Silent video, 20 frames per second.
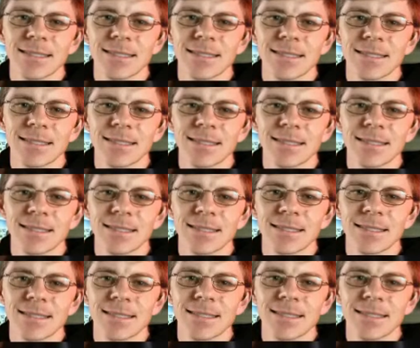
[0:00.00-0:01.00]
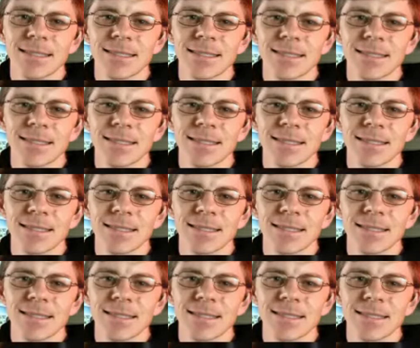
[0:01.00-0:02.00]

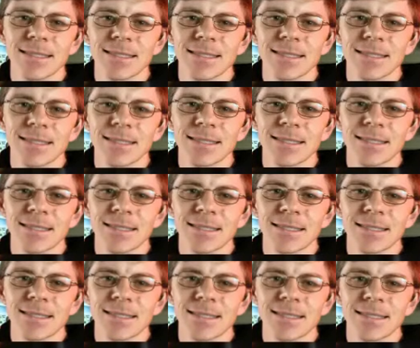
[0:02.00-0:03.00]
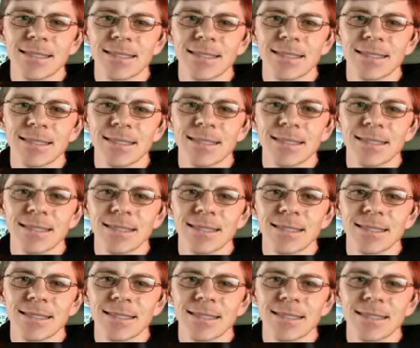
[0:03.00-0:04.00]

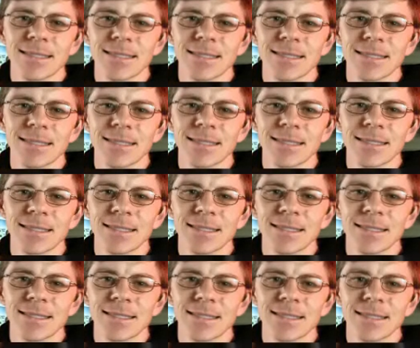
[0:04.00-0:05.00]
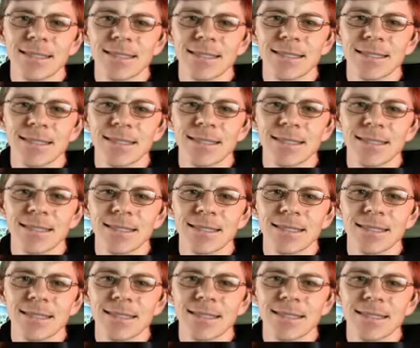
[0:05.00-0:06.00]

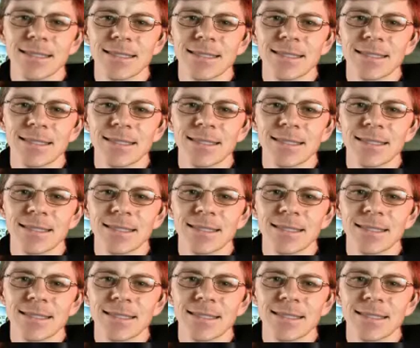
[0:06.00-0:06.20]
(not speaking)